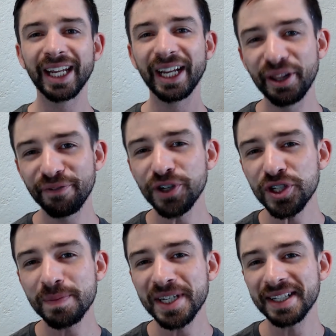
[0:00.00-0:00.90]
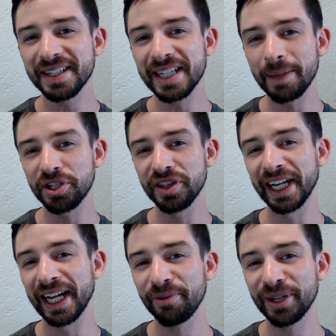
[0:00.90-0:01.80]
The first misconception that
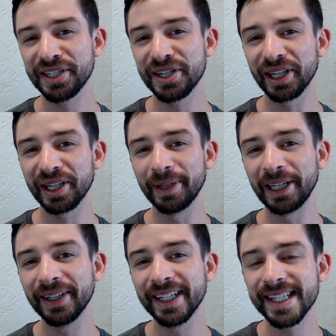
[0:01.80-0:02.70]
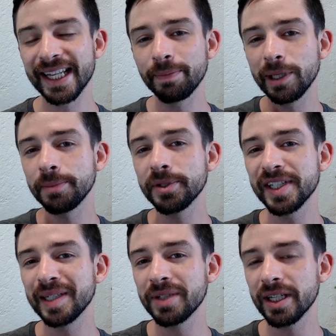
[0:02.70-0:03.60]
I want to talk about is that people
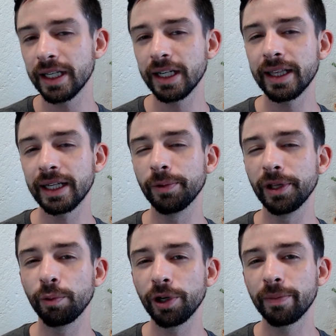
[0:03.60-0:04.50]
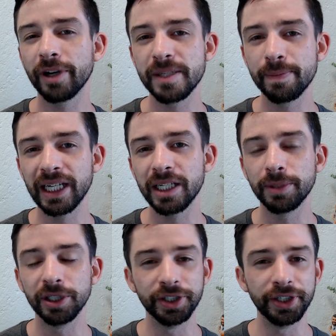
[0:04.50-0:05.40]
seem to think that with WordPress page
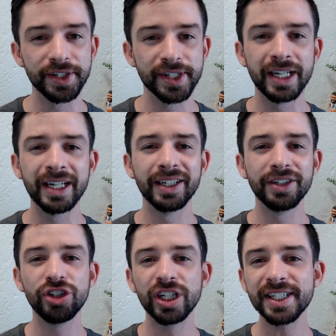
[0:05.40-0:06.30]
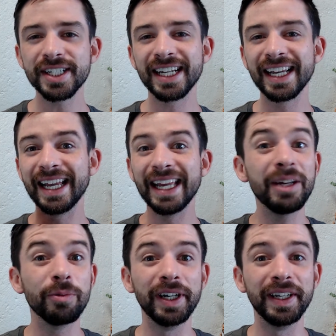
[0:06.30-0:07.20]
builders, just
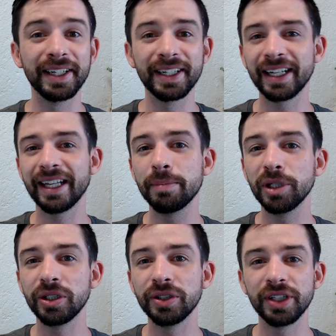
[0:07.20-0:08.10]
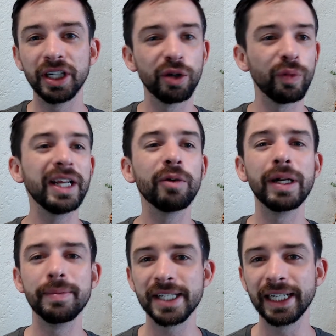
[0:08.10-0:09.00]
anyone can build a great
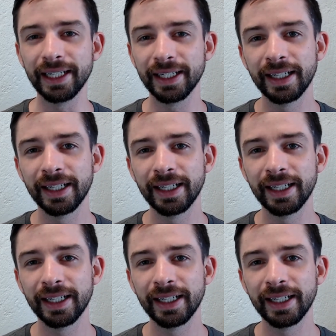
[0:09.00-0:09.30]
website.